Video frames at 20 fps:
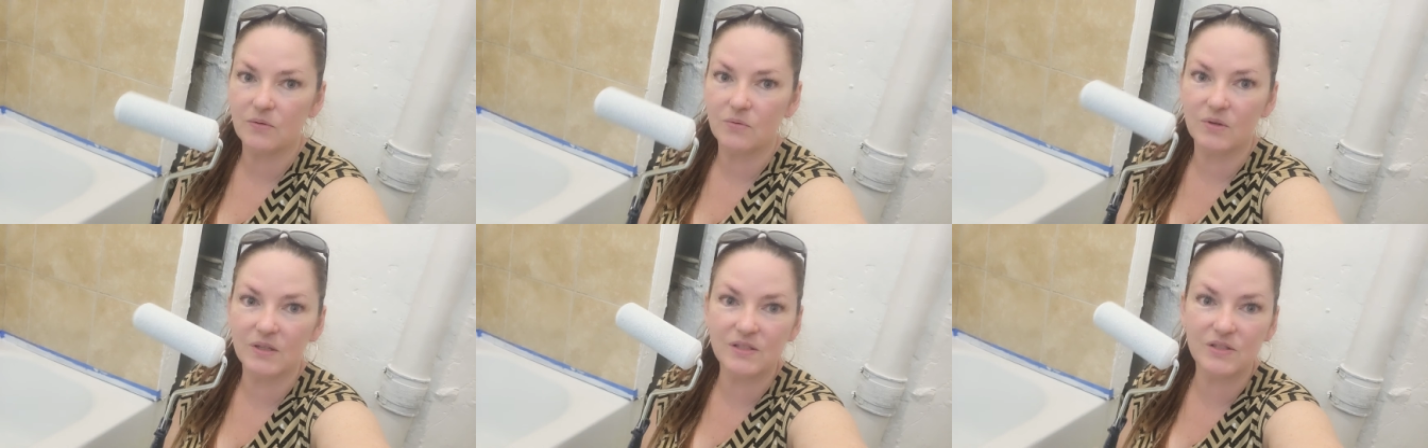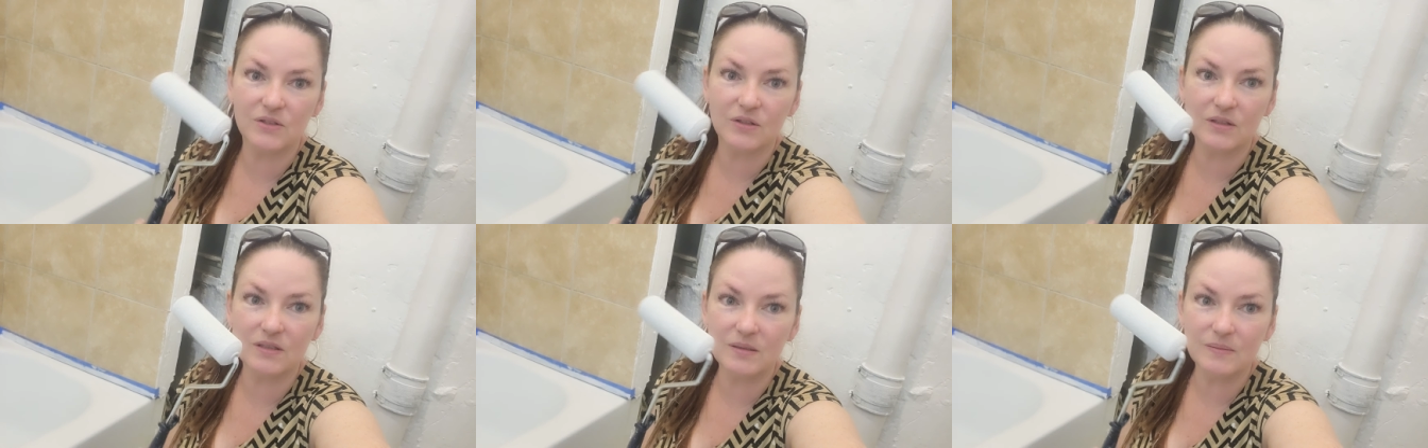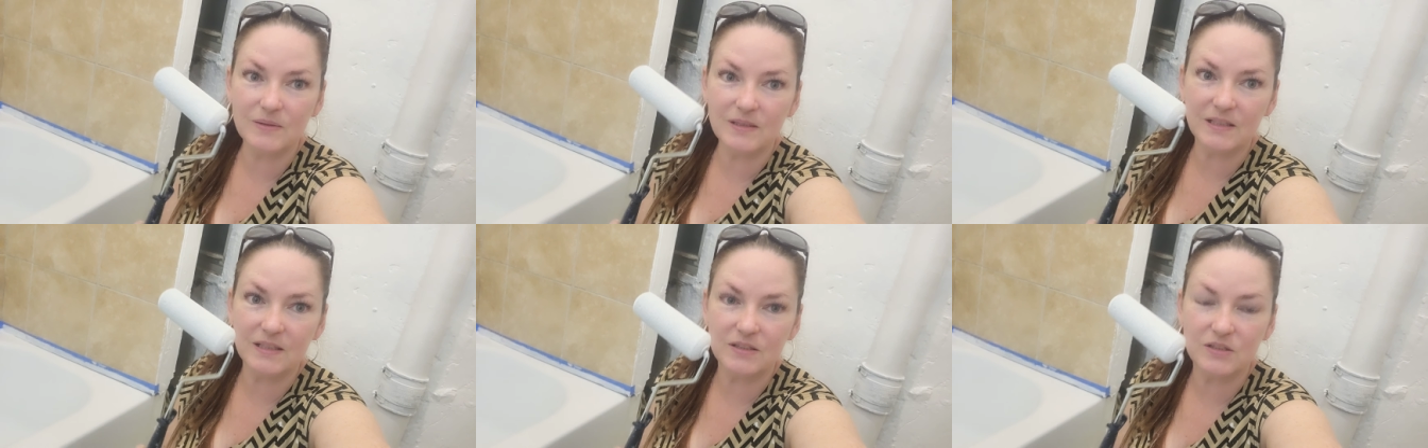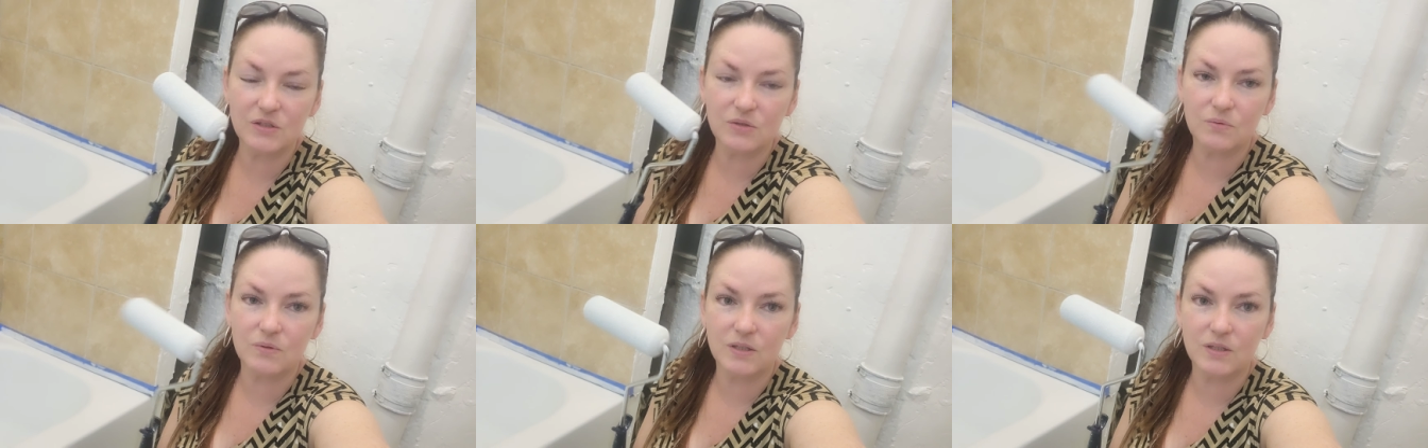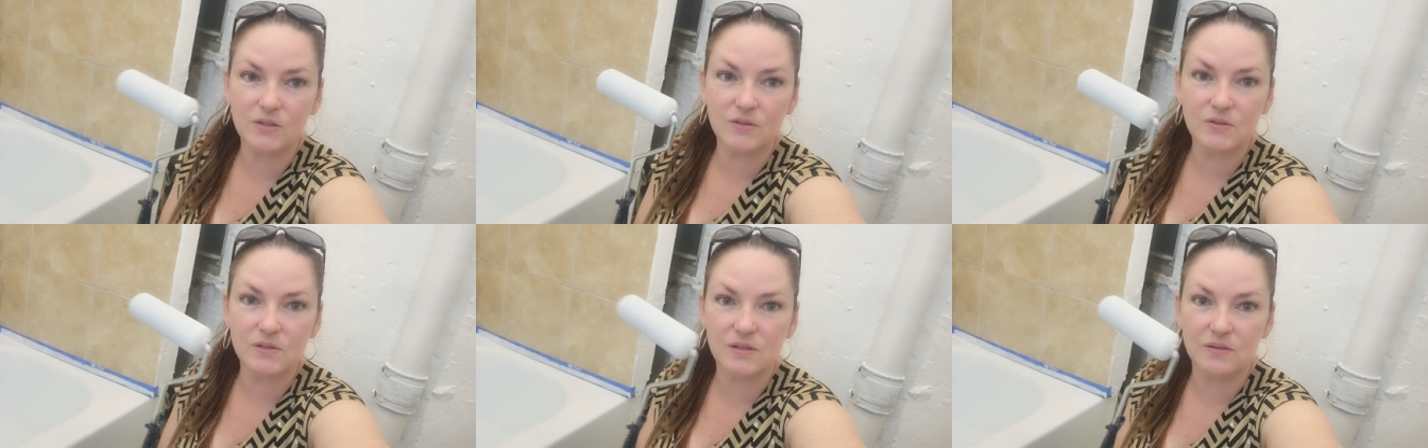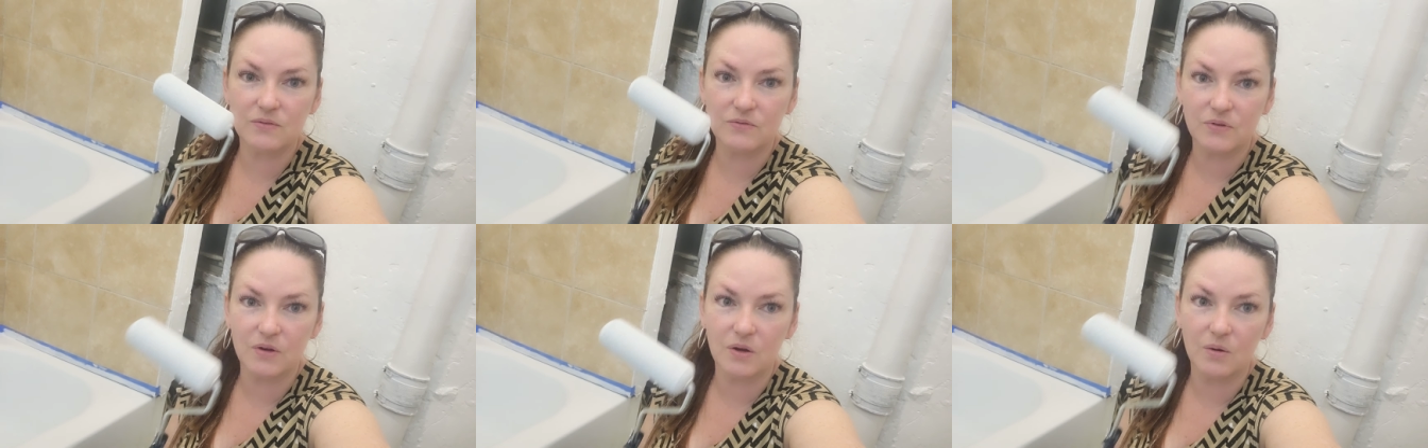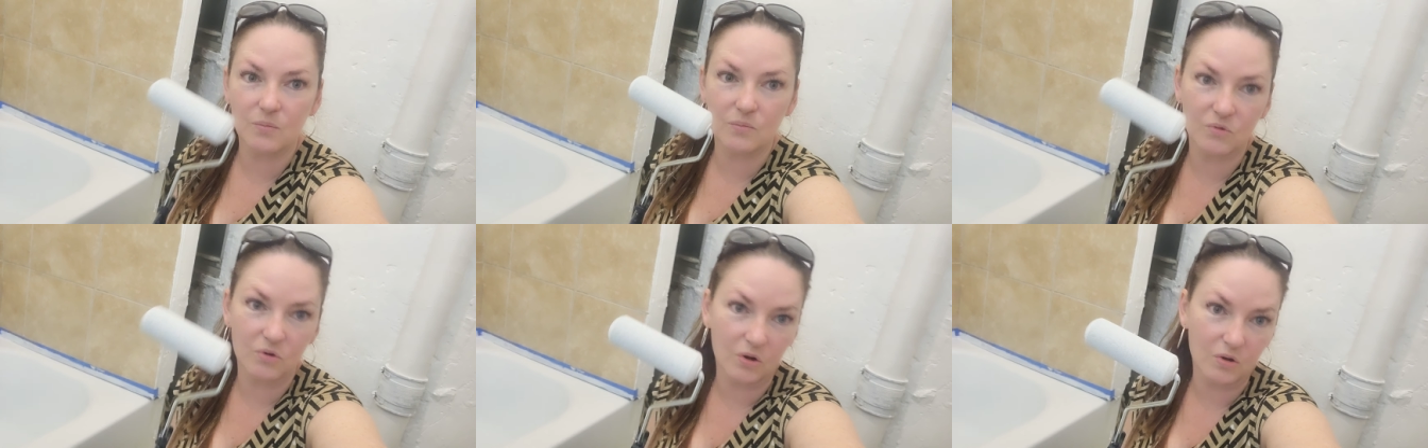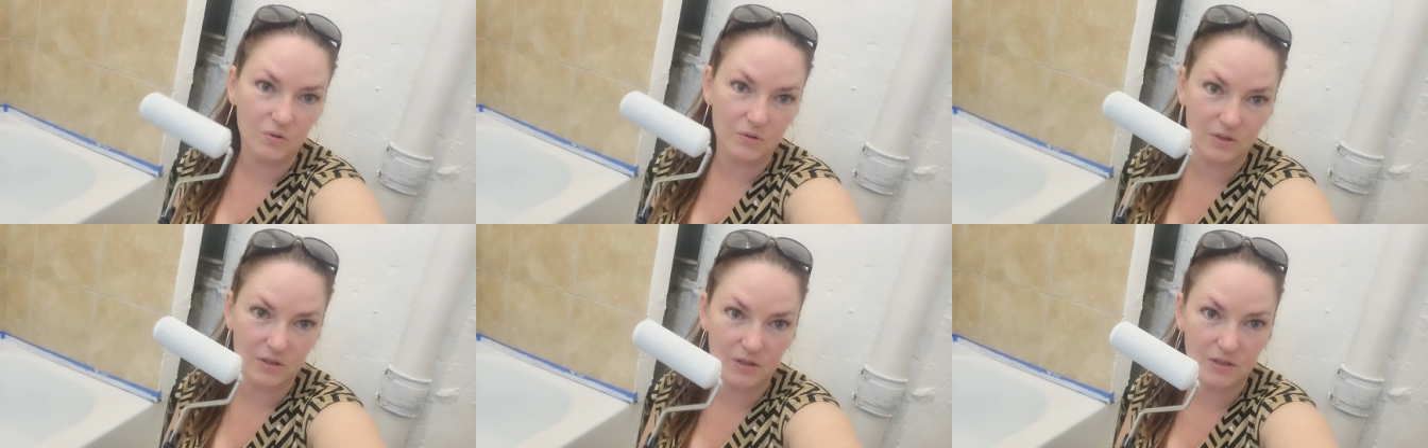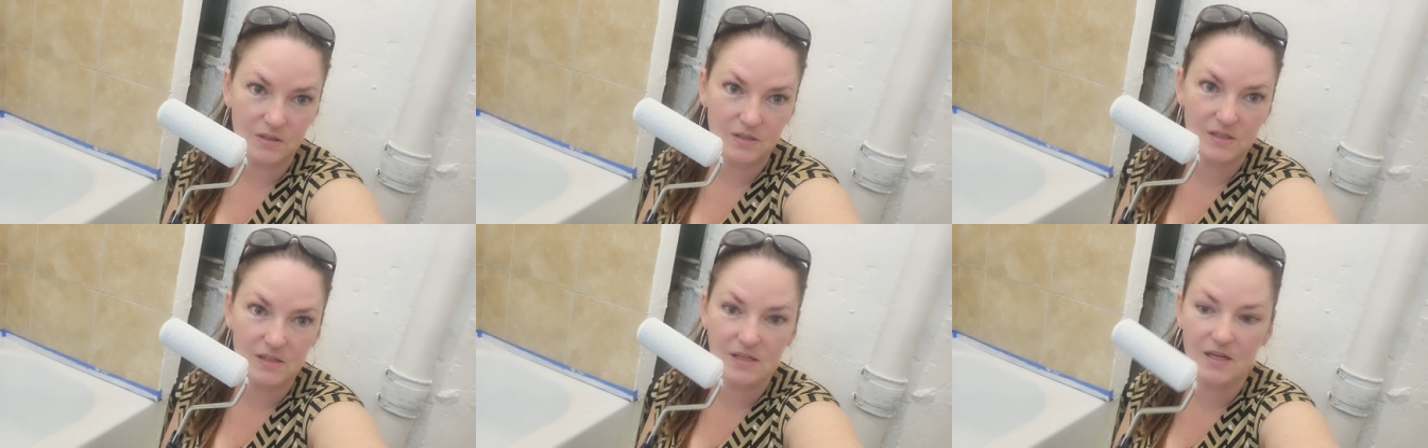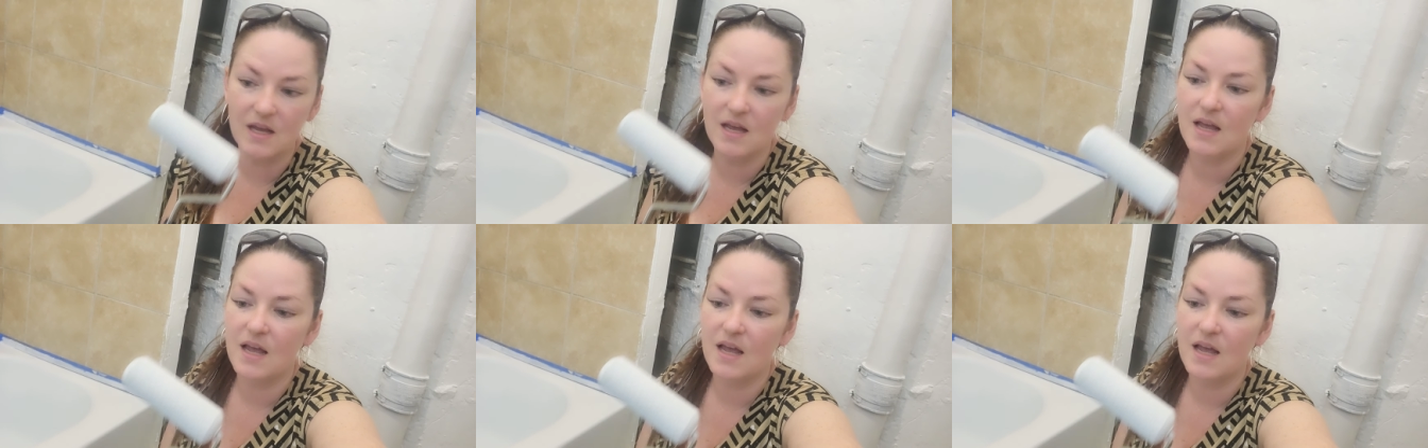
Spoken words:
Rust-Oleum kits, you want to use the foam rollers.